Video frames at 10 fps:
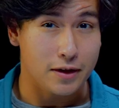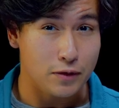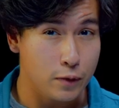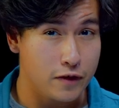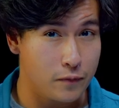
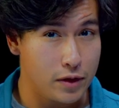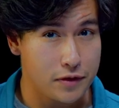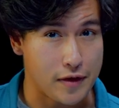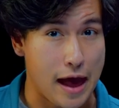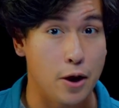Can you give me
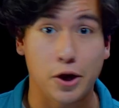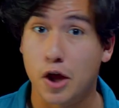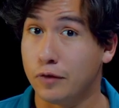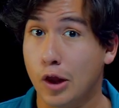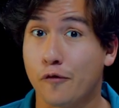a sound
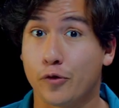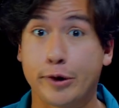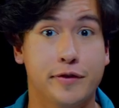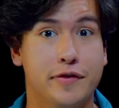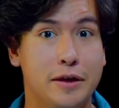of low
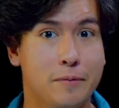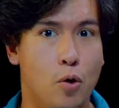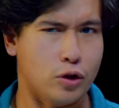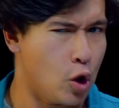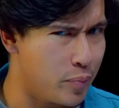frequency
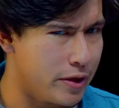or low